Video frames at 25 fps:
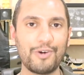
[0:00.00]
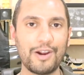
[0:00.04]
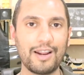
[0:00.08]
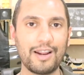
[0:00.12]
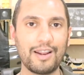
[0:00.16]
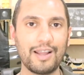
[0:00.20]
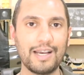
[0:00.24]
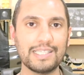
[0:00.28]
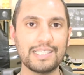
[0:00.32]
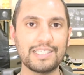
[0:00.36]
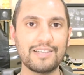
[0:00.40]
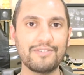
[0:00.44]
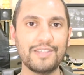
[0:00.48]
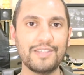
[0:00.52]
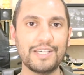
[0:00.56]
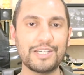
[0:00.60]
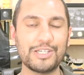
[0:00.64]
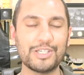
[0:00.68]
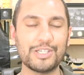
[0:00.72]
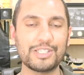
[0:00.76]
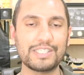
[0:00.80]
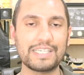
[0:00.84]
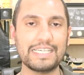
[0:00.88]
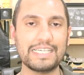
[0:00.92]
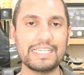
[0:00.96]
realize if they
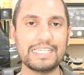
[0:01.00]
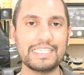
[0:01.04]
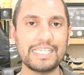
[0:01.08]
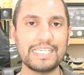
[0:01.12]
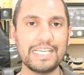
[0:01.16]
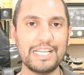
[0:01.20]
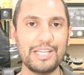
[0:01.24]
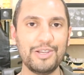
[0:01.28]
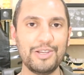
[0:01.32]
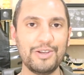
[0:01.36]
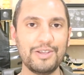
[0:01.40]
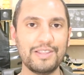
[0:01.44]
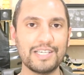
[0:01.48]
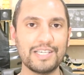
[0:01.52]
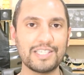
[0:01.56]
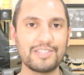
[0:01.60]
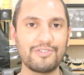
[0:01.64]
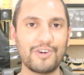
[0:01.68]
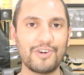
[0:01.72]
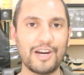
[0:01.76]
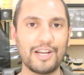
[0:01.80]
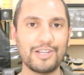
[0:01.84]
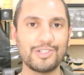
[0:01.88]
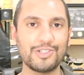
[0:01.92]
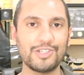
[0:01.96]
just continue this
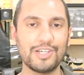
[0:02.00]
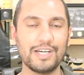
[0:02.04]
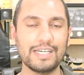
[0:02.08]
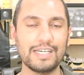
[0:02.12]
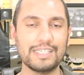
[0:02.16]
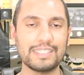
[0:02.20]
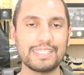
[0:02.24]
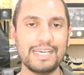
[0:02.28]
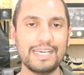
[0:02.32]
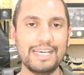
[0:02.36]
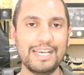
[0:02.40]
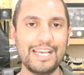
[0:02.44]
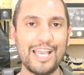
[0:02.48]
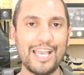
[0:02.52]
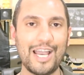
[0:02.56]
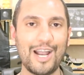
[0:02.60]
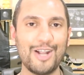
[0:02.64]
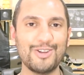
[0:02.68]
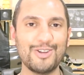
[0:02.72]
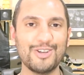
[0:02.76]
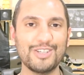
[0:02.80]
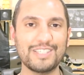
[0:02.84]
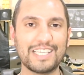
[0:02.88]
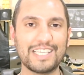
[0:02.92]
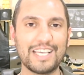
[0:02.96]
franchise
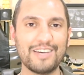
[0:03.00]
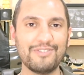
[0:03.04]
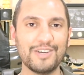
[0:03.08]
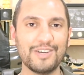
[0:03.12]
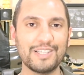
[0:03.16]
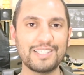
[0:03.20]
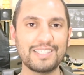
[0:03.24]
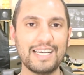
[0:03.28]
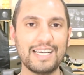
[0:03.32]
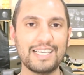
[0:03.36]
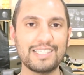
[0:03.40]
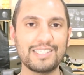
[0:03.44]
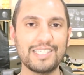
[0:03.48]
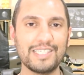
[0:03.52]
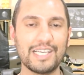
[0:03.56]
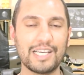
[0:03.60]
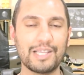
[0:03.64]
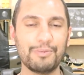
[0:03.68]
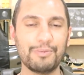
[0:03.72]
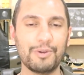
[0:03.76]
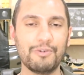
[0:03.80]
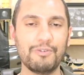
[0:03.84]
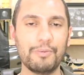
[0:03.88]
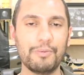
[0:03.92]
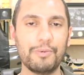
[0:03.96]
and just give us that
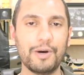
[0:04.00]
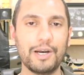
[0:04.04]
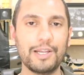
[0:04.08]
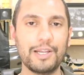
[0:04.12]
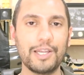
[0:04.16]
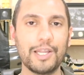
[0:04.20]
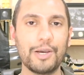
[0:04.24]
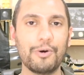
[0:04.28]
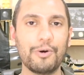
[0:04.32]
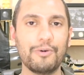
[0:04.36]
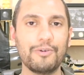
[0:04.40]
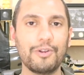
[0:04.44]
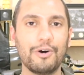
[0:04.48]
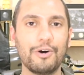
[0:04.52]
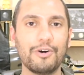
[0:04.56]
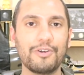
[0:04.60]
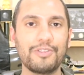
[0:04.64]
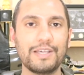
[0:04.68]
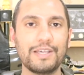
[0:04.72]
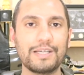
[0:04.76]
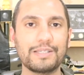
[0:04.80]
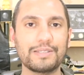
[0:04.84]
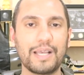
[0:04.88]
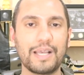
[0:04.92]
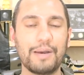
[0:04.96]
sixth movie. But I know a lot
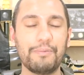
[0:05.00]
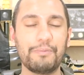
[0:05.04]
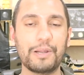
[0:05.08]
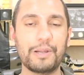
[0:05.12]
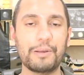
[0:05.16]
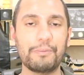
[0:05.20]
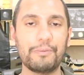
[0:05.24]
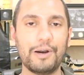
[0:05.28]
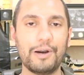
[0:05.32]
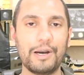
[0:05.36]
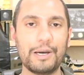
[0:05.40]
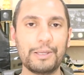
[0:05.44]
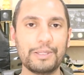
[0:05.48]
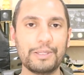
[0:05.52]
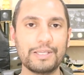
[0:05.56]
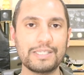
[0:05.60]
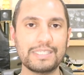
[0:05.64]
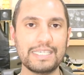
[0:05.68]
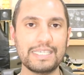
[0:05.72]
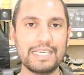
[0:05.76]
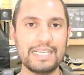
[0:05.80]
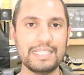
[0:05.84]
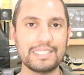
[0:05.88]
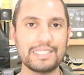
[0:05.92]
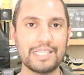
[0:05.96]
of things are happening behind the
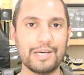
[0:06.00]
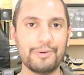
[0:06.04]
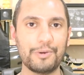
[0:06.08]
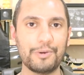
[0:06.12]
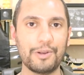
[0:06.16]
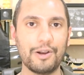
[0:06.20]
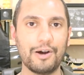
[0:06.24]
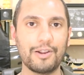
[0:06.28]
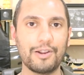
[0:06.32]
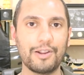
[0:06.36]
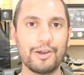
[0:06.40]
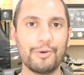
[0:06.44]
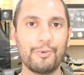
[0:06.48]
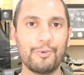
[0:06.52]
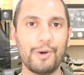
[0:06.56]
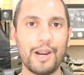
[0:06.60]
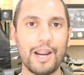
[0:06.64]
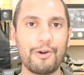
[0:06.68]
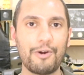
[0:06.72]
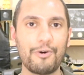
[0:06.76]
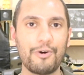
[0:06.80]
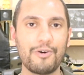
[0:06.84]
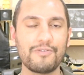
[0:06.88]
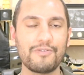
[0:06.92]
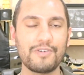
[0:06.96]
scenes that we aren't
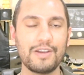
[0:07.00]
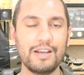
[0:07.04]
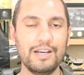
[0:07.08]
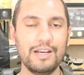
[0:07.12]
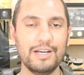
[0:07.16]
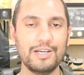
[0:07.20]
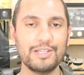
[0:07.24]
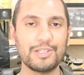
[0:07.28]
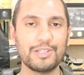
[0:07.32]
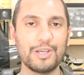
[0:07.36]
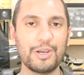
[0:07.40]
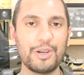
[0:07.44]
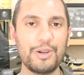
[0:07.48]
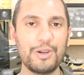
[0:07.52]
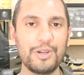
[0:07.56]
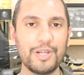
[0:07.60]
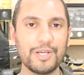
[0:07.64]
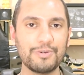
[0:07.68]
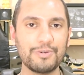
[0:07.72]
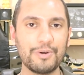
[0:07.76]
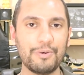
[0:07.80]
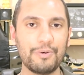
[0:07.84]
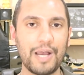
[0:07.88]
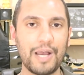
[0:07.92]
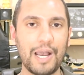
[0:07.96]
aware of, so who
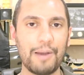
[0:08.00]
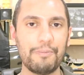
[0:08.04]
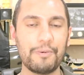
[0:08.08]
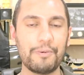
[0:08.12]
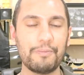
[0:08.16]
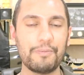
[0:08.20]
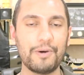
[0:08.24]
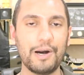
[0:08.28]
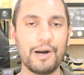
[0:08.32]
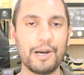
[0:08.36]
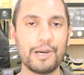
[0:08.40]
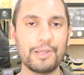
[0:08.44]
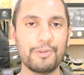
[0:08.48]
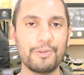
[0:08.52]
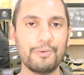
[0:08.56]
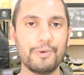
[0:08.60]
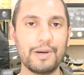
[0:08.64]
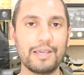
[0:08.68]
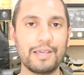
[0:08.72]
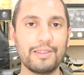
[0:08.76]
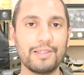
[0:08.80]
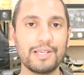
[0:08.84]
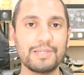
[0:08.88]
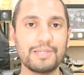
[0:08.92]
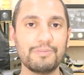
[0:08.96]
knows what will happen. But either
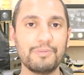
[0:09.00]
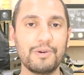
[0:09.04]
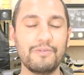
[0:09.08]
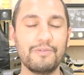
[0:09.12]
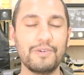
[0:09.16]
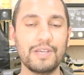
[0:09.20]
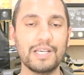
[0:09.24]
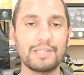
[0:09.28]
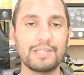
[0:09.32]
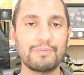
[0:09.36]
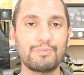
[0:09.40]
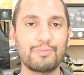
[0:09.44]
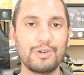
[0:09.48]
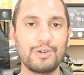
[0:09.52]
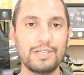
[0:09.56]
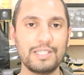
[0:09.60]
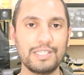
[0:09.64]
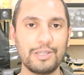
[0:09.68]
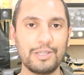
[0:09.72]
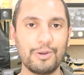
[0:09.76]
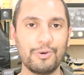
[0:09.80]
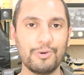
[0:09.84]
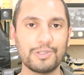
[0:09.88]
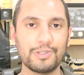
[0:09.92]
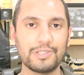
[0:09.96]
way, this movie is
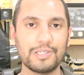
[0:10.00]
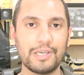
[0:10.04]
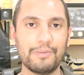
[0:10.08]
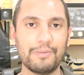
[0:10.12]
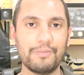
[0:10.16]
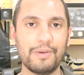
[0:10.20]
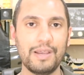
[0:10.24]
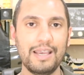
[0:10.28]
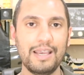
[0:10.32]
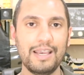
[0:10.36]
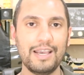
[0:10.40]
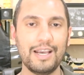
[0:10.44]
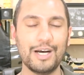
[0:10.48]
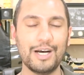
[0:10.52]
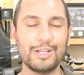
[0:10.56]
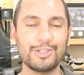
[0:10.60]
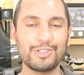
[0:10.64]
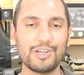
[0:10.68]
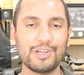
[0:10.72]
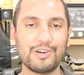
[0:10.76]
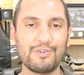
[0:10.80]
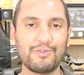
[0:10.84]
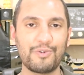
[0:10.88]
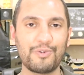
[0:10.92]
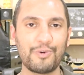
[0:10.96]
pretty awesome,
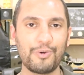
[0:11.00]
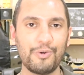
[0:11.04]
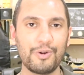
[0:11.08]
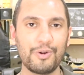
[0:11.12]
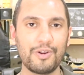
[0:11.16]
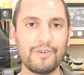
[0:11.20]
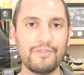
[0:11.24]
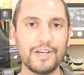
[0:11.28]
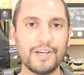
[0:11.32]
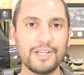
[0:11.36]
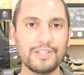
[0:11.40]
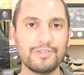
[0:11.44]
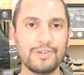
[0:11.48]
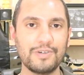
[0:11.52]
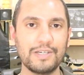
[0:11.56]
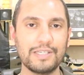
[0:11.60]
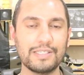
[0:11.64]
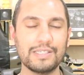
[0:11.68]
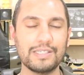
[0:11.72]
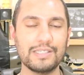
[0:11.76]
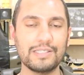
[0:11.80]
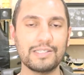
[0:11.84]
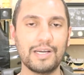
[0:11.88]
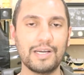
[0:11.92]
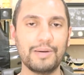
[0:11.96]
and so for all of those
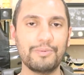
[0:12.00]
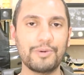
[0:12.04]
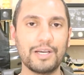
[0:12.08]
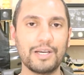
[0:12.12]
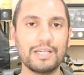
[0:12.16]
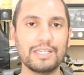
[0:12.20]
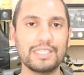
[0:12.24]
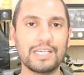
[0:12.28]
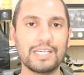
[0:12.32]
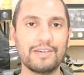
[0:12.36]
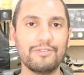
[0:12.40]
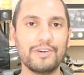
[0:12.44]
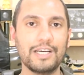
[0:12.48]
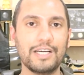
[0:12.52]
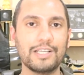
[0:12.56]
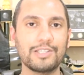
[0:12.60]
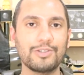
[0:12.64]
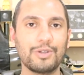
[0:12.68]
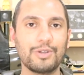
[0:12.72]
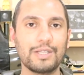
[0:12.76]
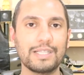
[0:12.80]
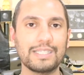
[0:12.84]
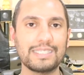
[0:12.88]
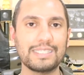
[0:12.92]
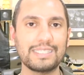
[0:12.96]
reasons, I'm going to give it a
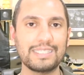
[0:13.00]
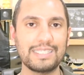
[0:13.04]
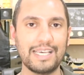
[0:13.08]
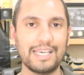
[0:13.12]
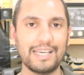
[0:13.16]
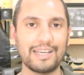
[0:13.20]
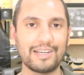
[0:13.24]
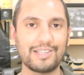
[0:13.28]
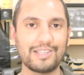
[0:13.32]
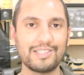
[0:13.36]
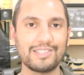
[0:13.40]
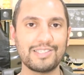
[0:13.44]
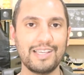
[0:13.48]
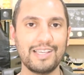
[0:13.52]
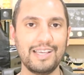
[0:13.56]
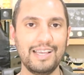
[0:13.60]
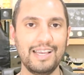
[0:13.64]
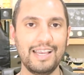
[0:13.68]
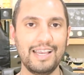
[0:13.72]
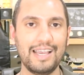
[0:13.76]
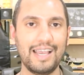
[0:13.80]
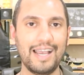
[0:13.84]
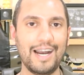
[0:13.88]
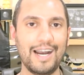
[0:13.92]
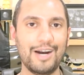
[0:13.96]
solid 6
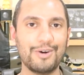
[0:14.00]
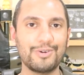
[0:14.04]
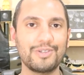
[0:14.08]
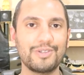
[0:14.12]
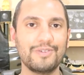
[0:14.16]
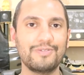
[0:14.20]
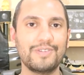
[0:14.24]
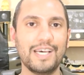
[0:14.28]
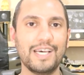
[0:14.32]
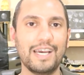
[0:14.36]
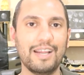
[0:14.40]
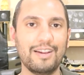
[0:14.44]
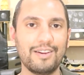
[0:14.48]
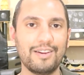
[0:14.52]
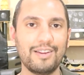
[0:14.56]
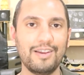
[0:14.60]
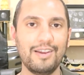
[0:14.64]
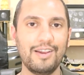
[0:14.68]
out of 10.